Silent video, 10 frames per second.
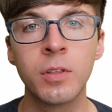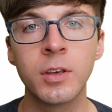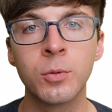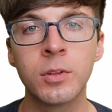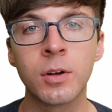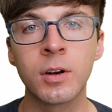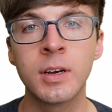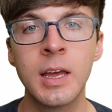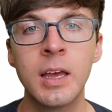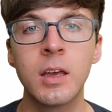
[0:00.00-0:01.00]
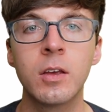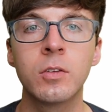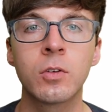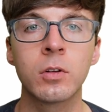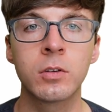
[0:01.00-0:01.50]
that you would learn
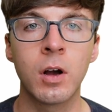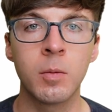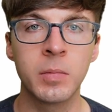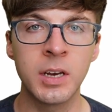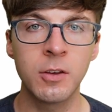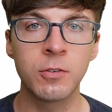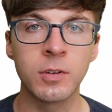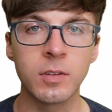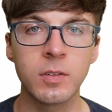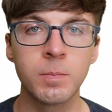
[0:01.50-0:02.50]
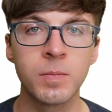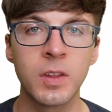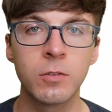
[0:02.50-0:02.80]
is called combinations.